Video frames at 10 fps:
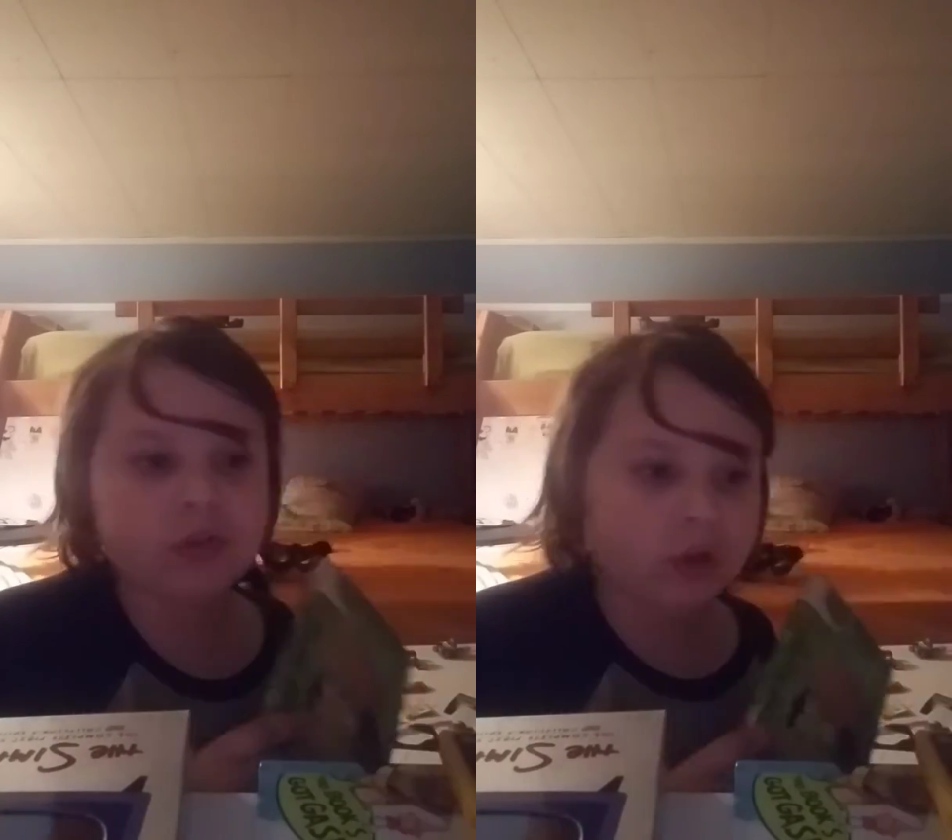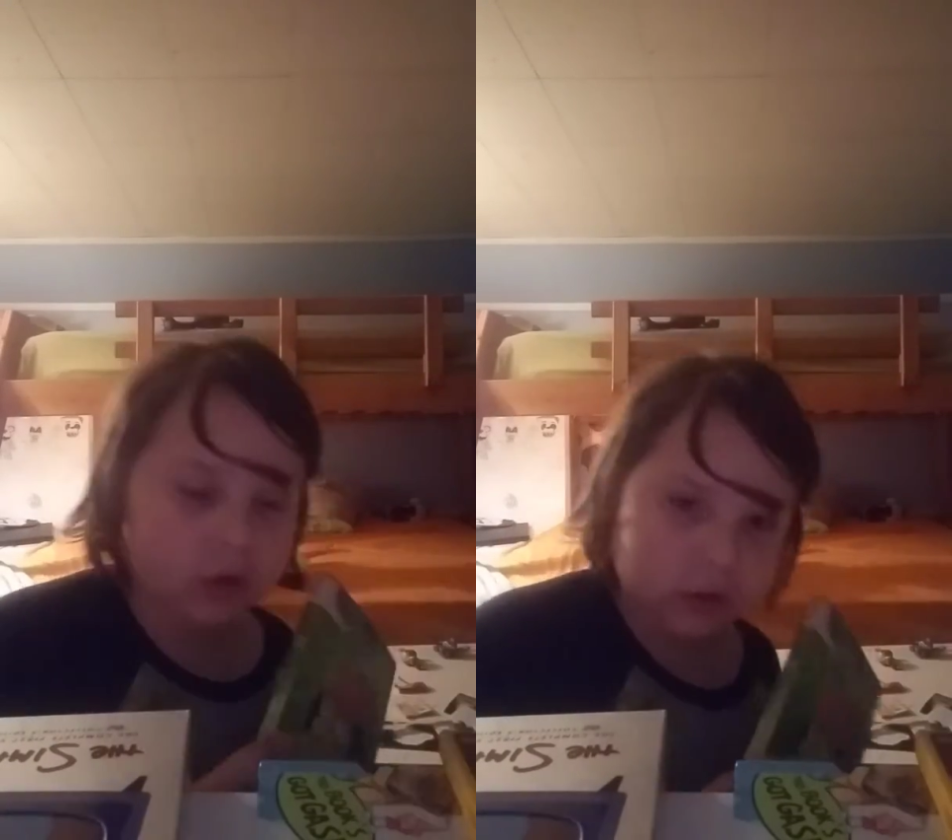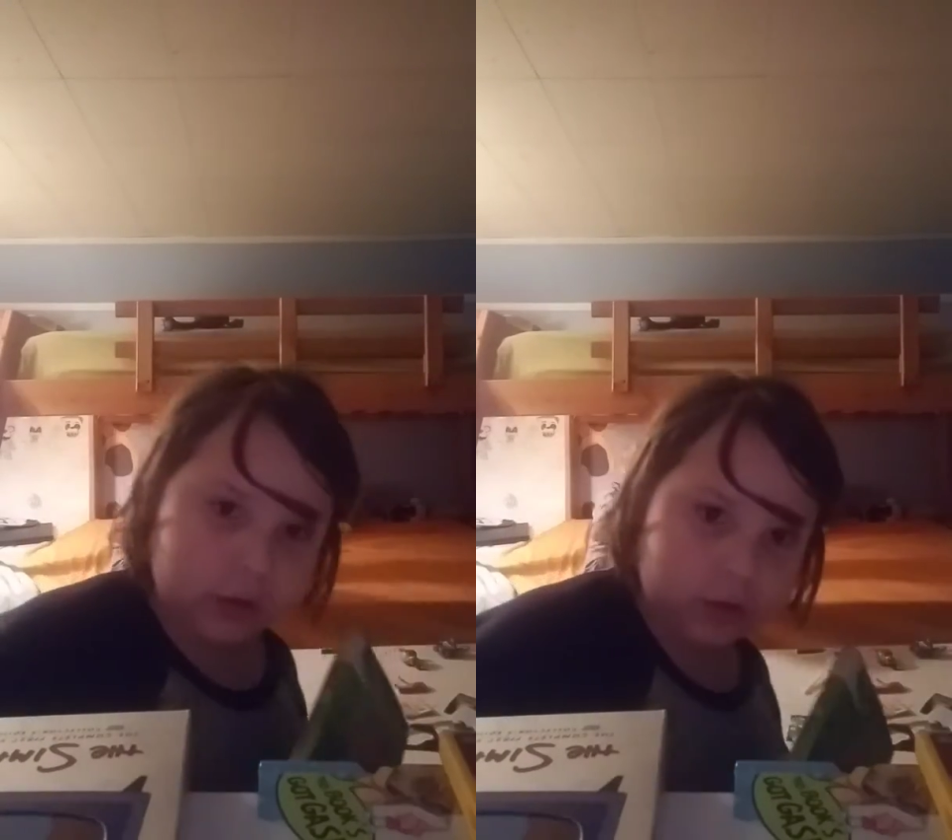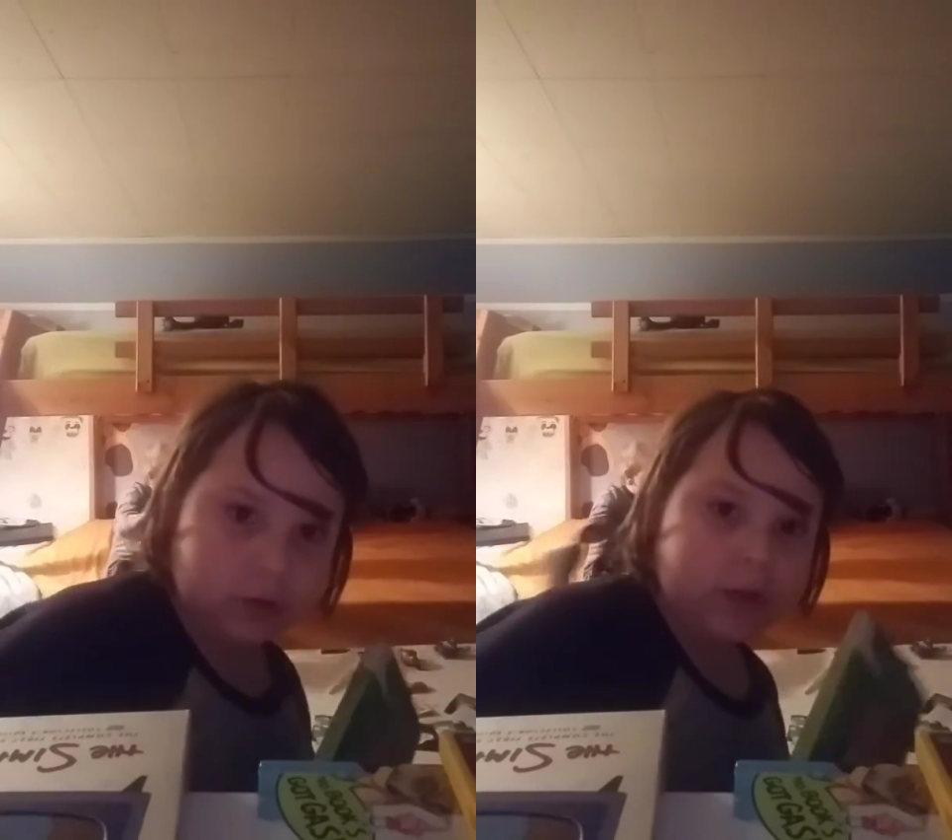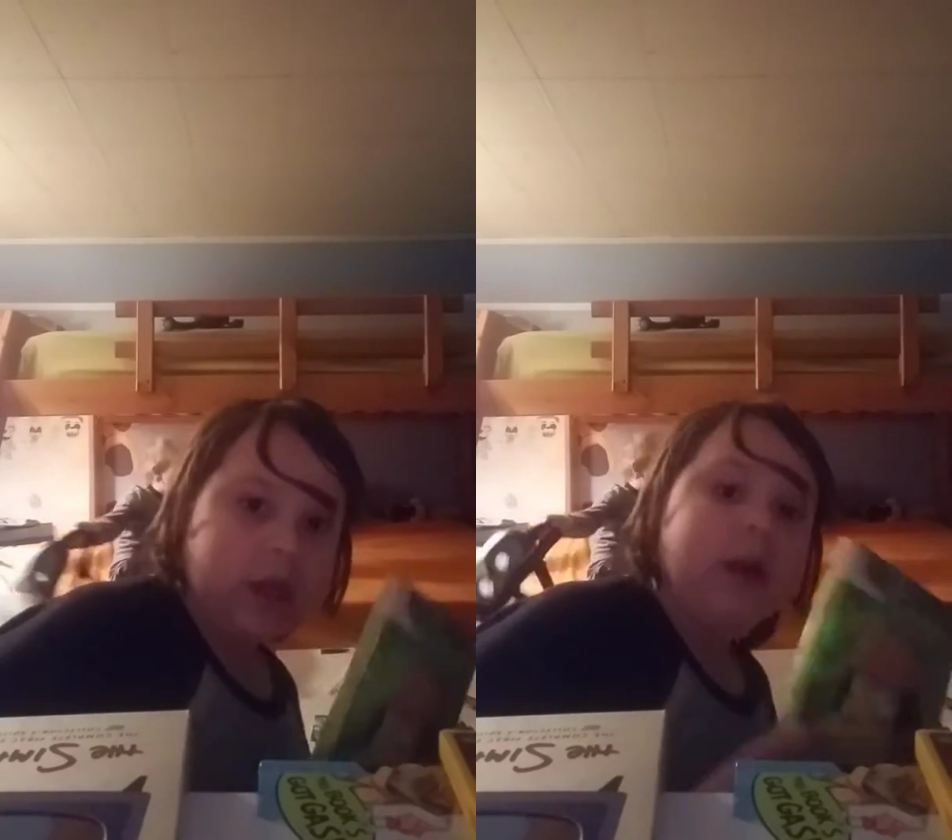
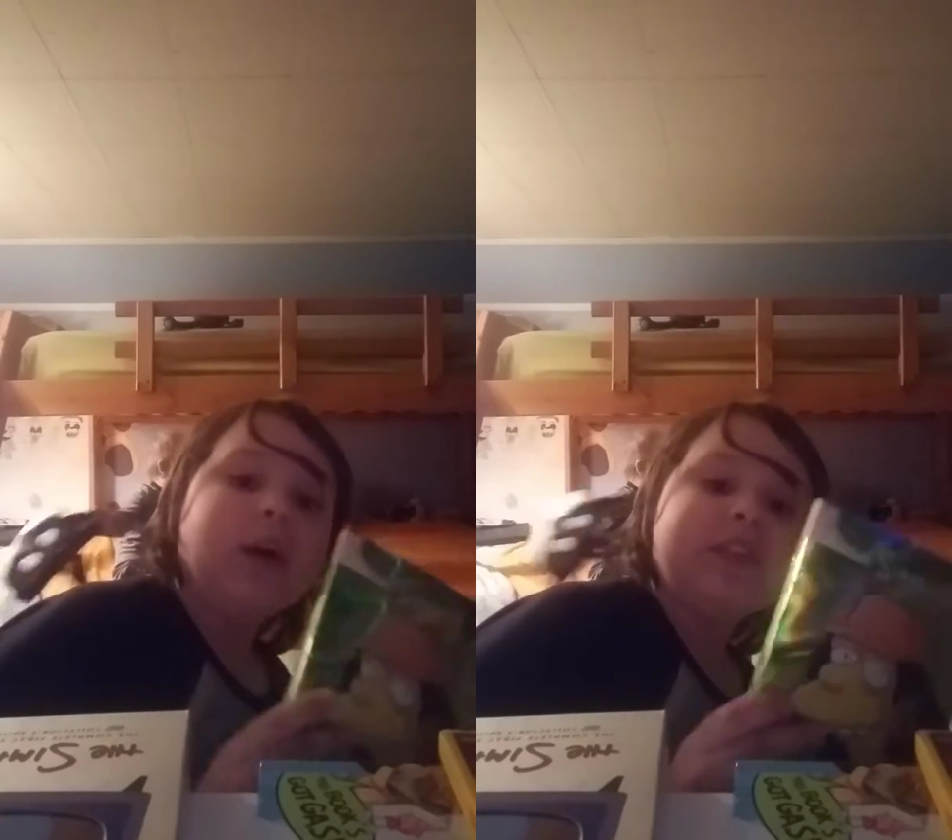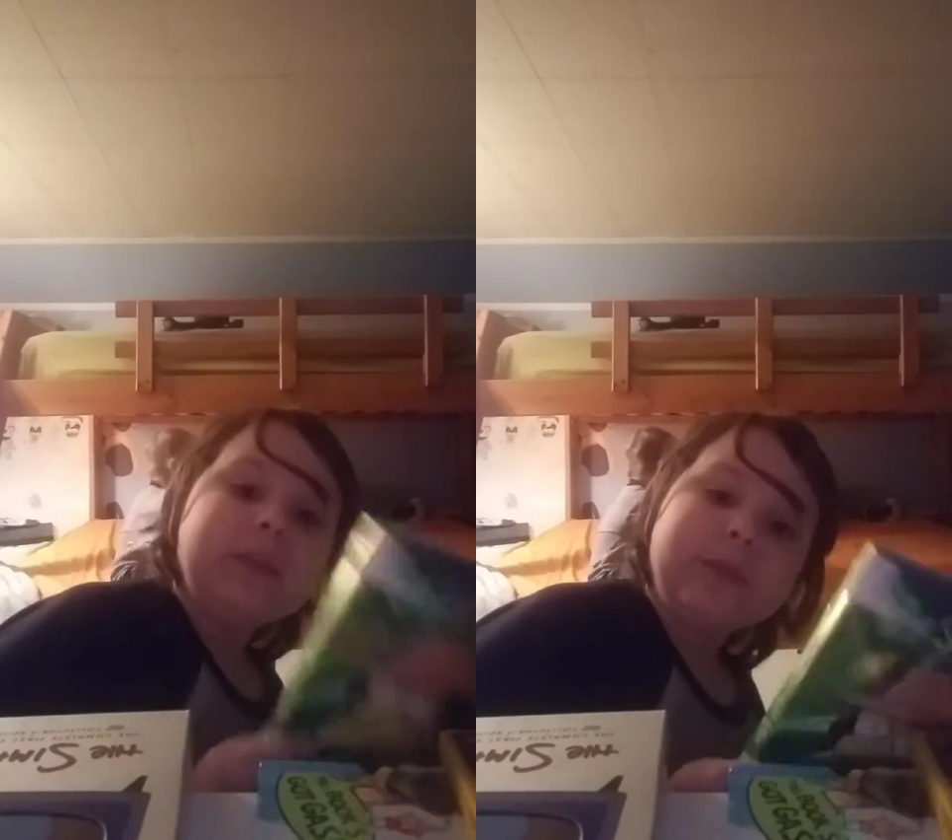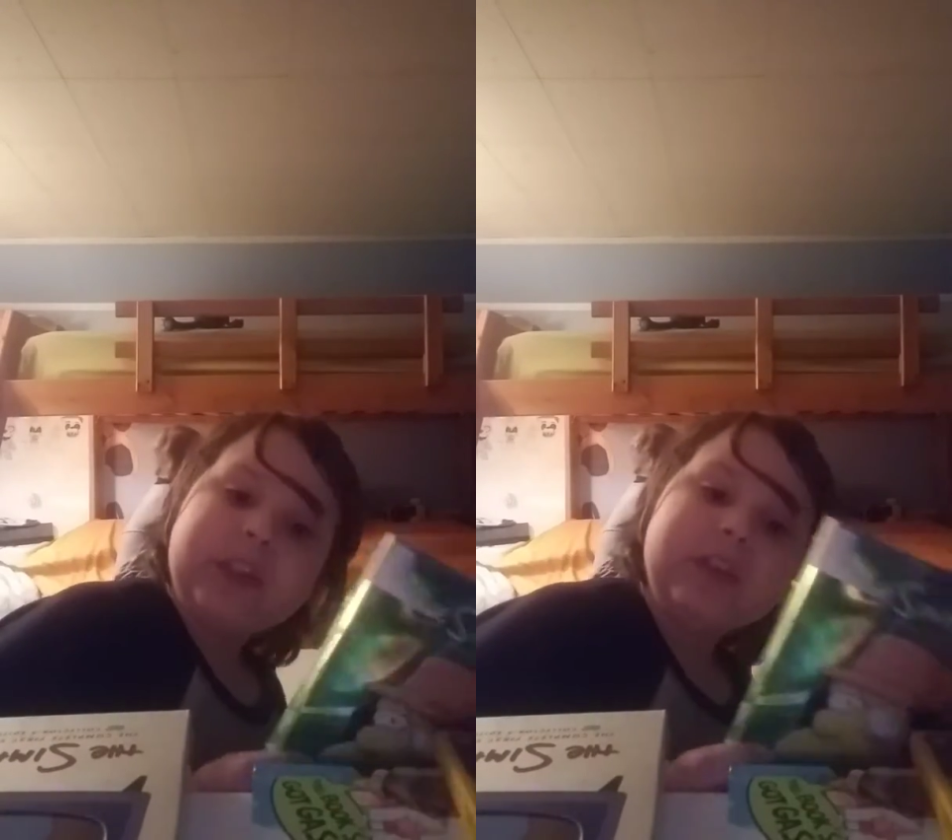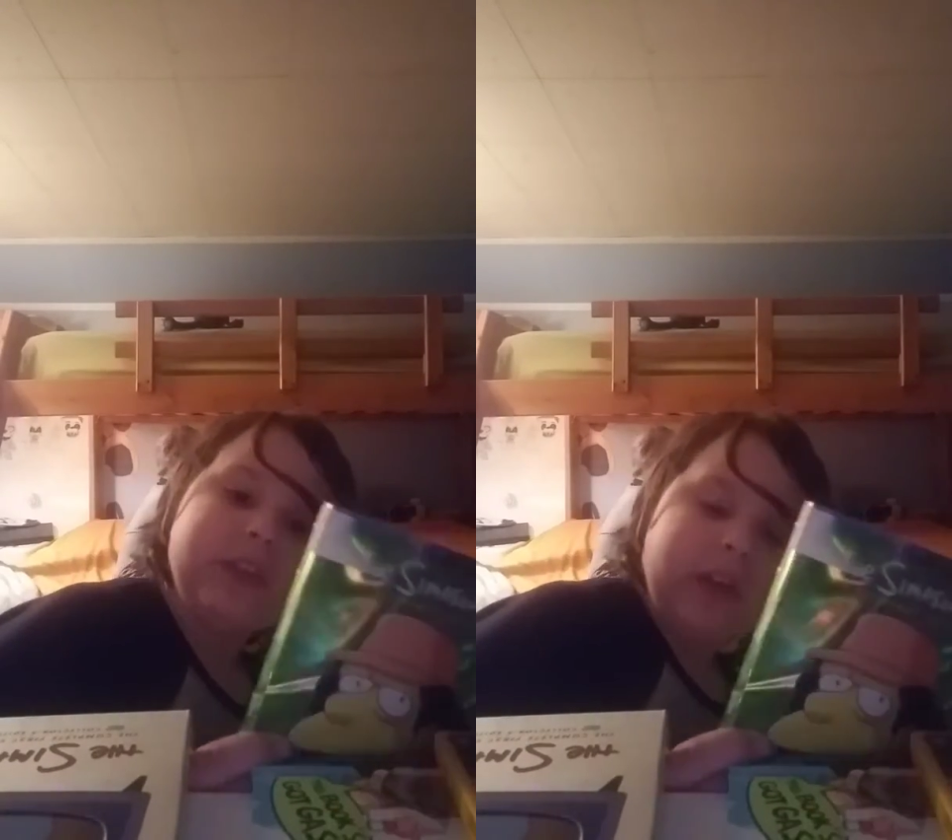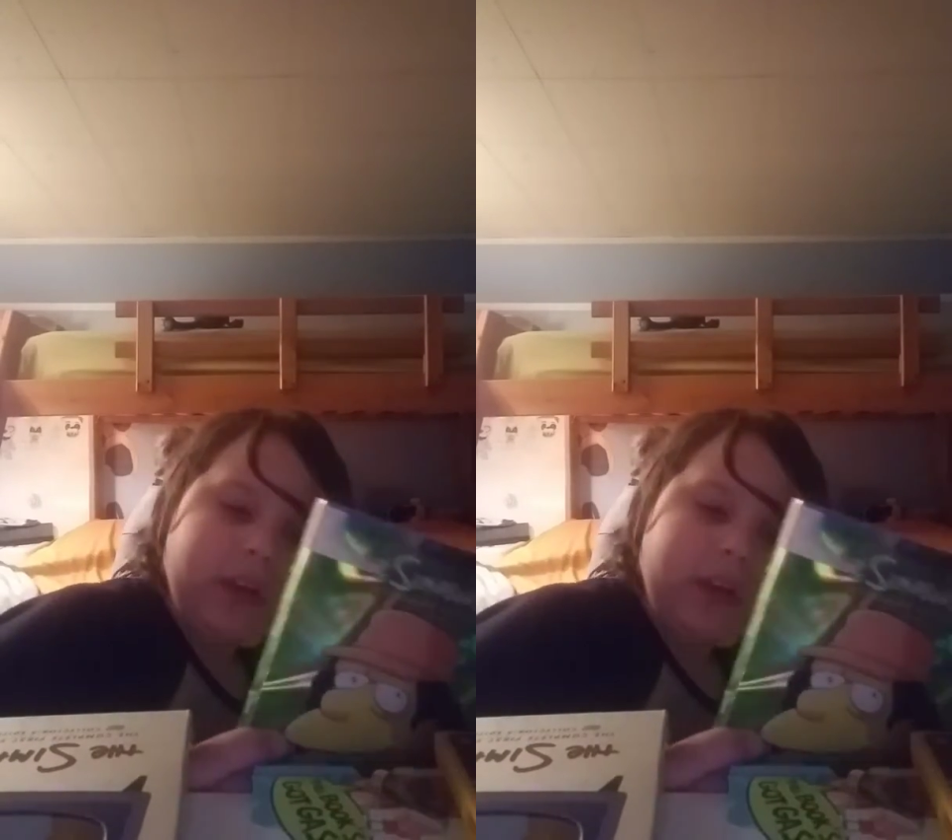another Simpsons.